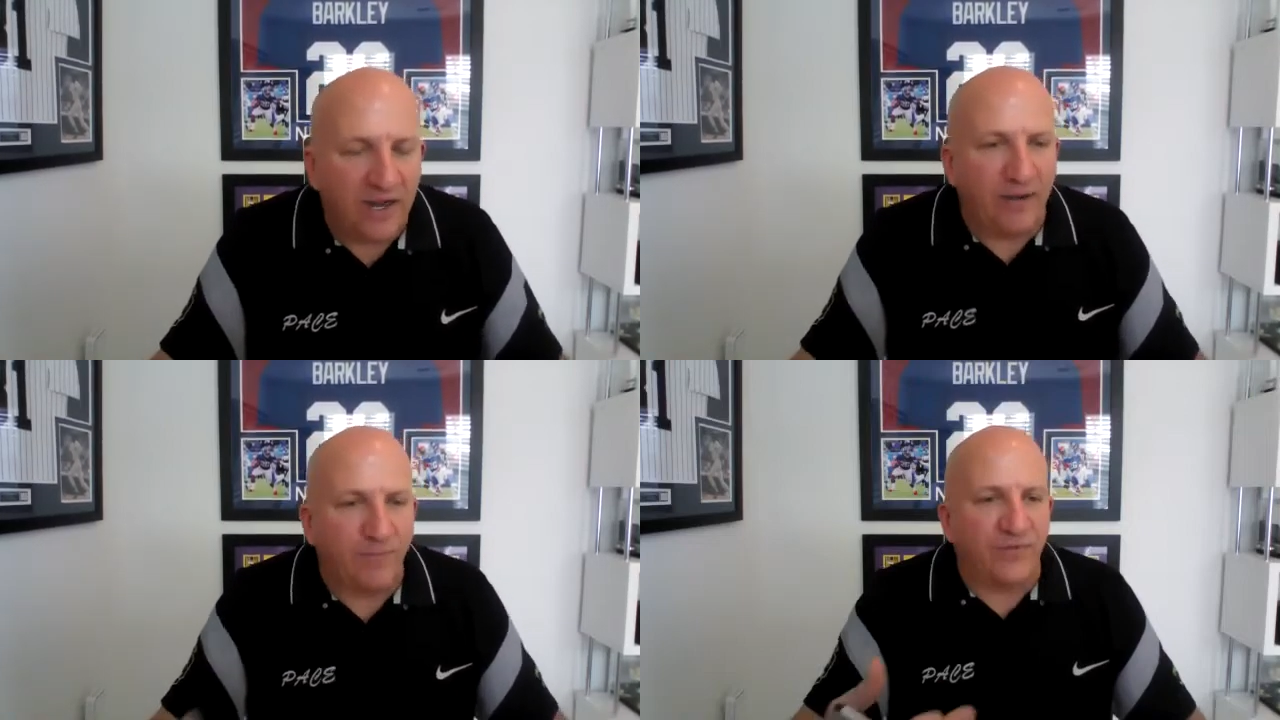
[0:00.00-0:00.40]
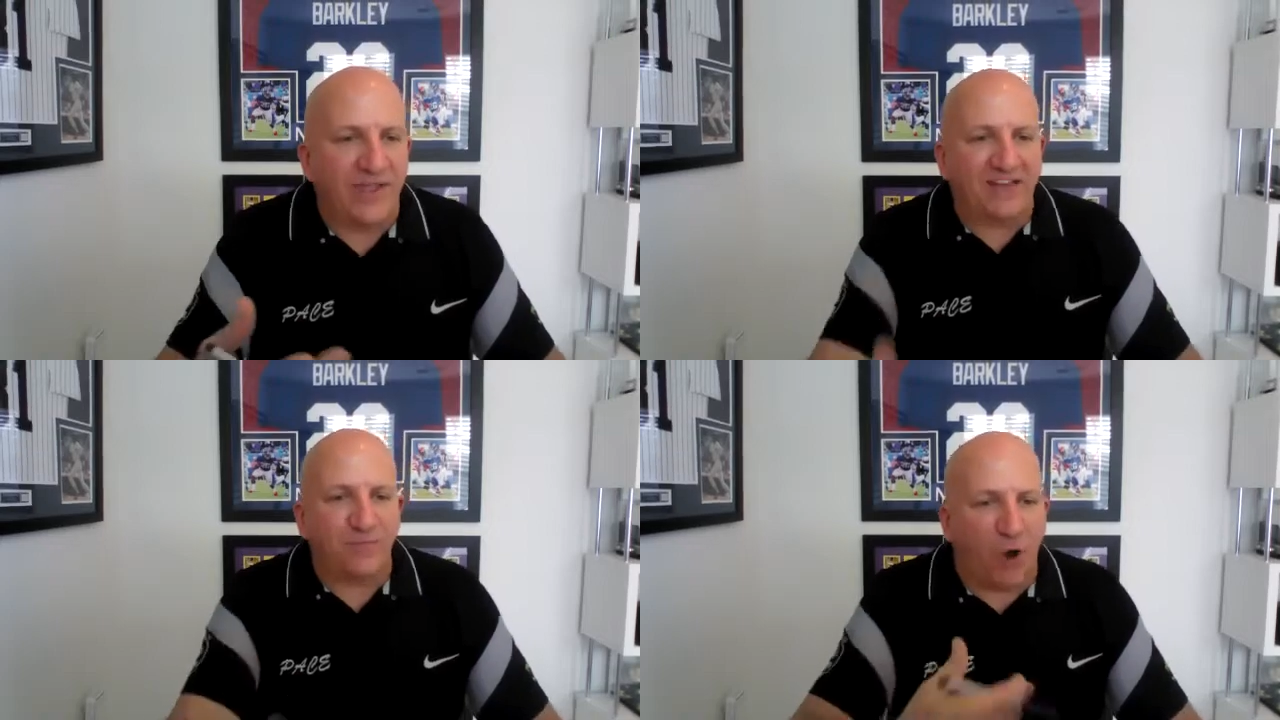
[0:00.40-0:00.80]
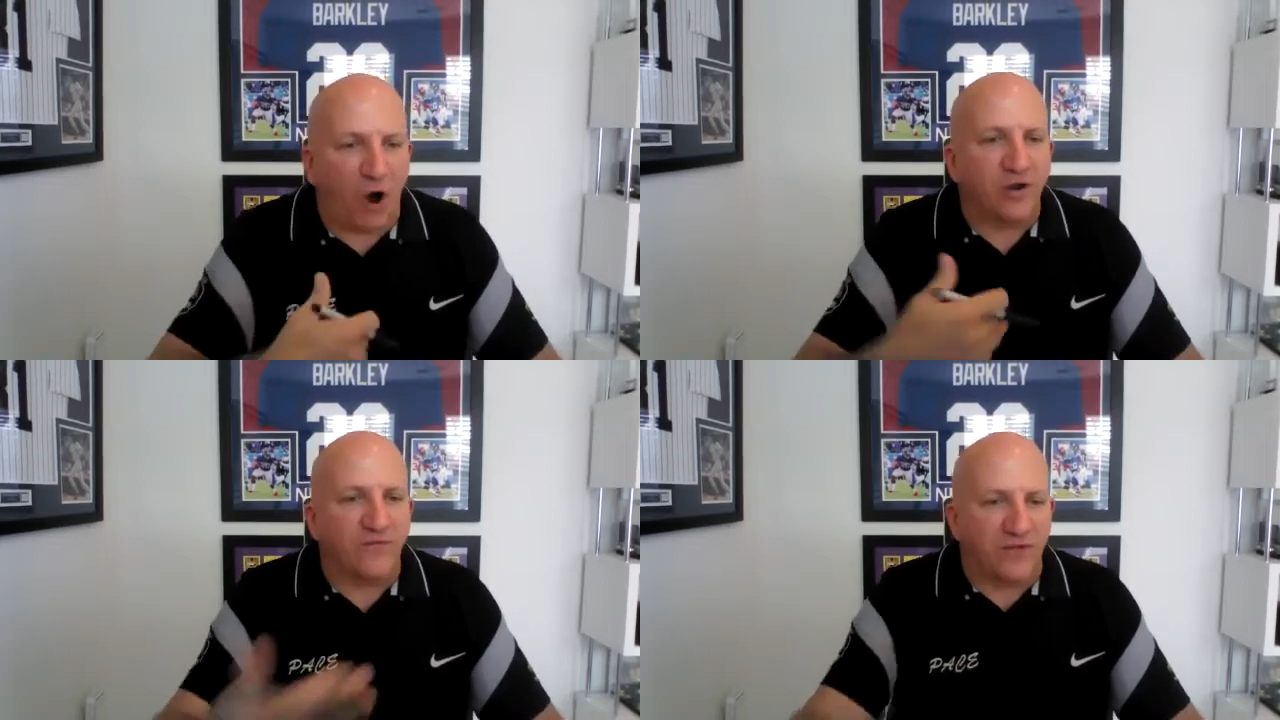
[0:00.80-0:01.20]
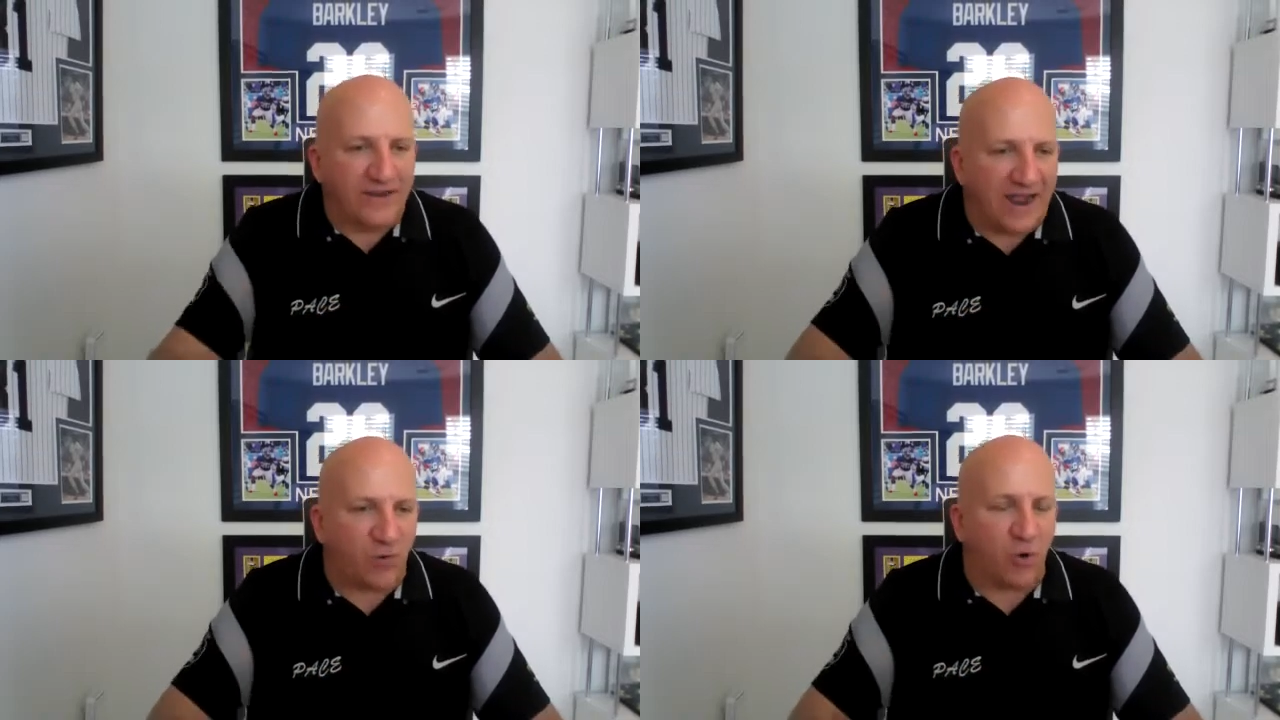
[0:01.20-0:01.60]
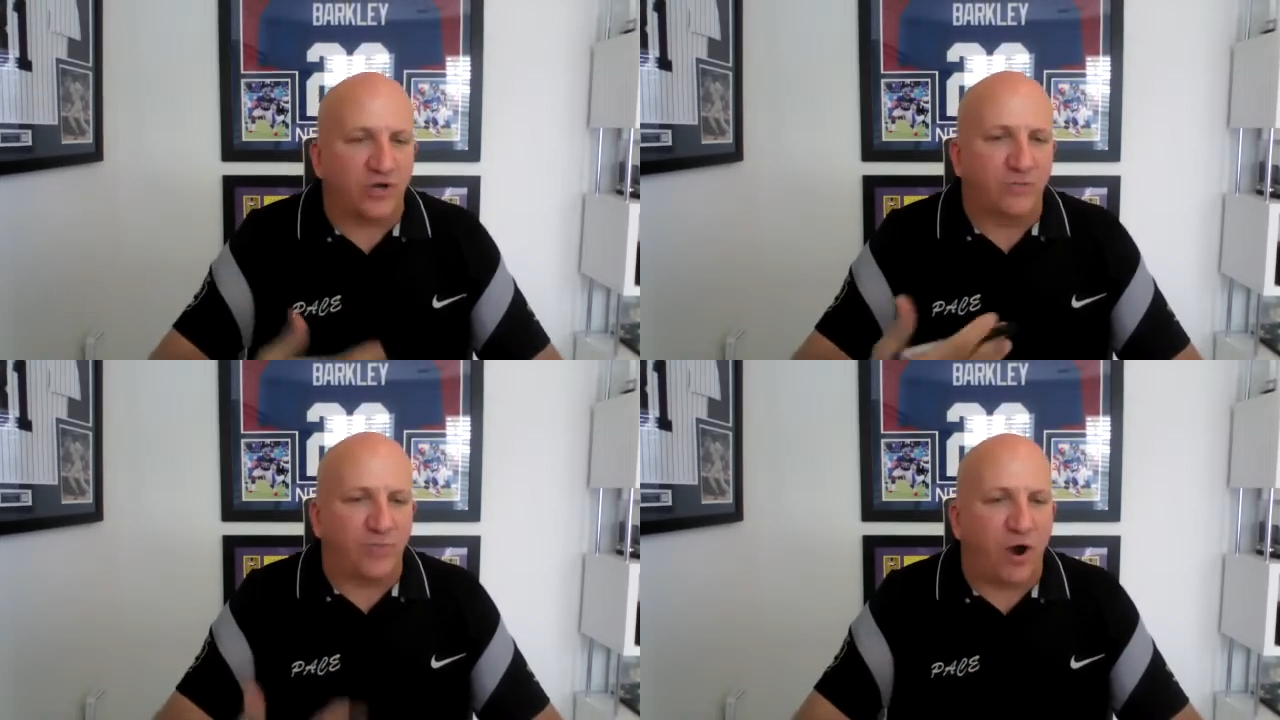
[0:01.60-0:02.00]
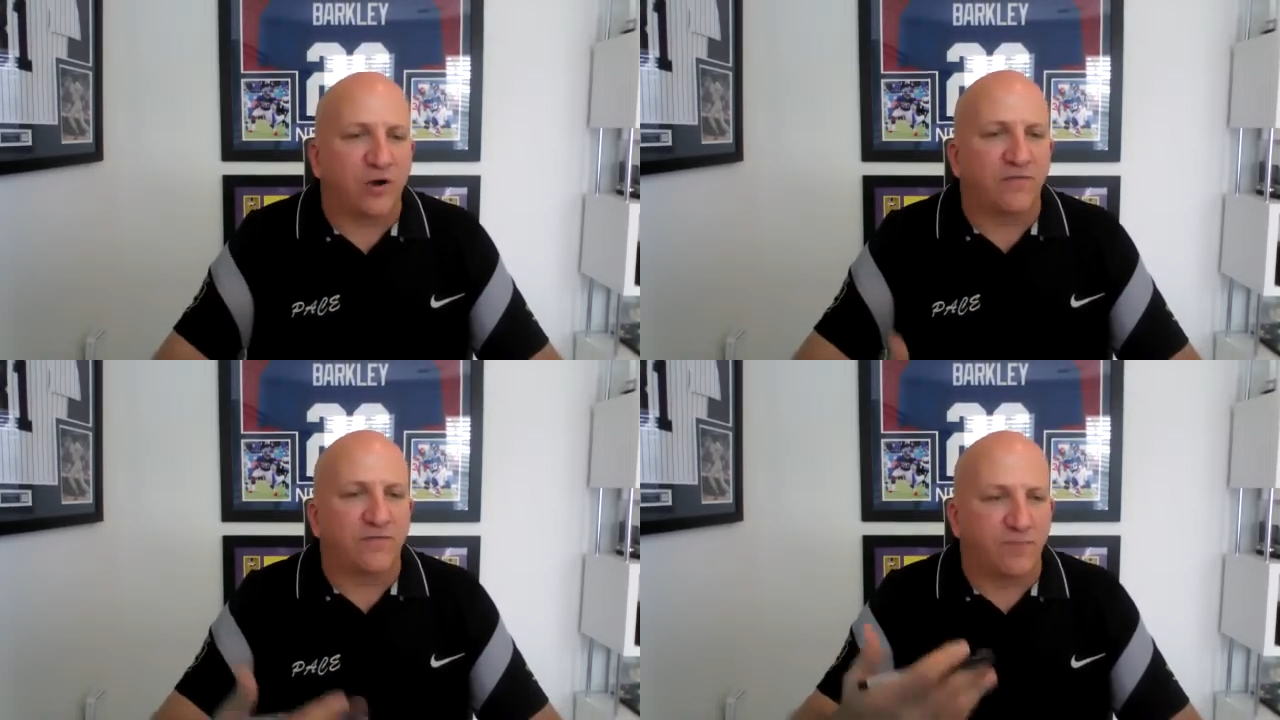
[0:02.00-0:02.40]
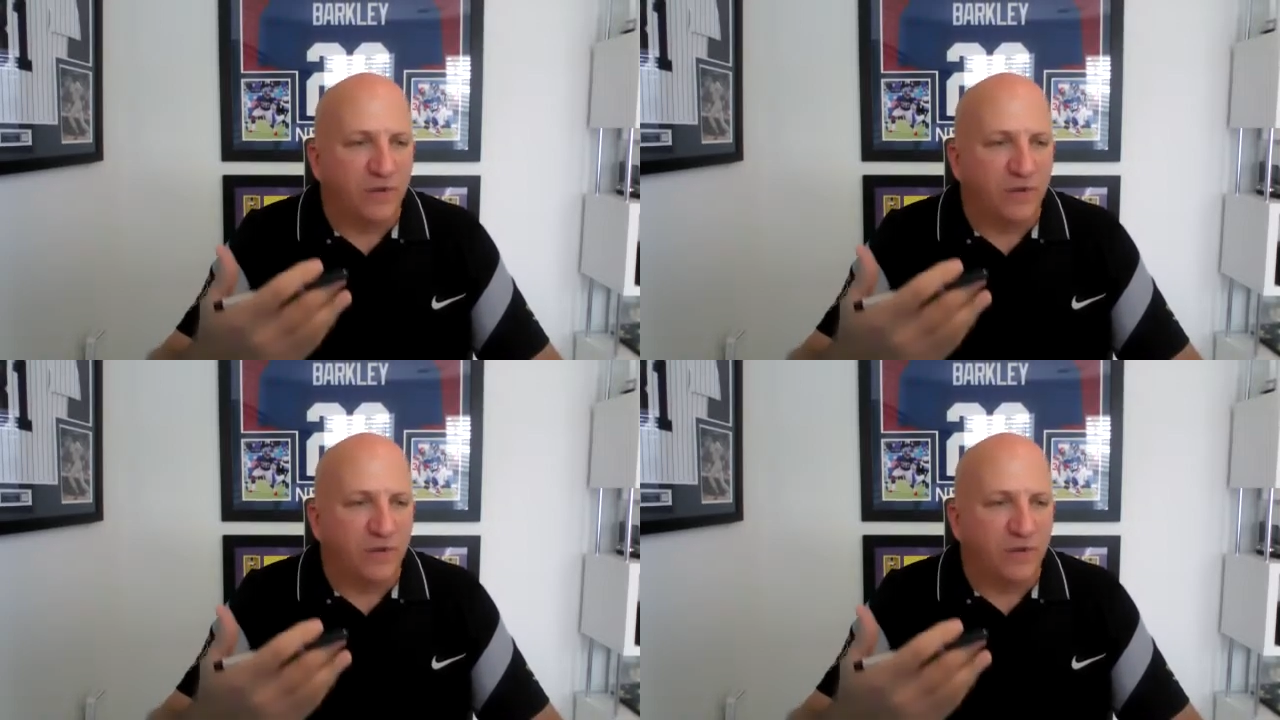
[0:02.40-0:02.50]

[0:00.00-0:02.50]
But that's part of the network and part of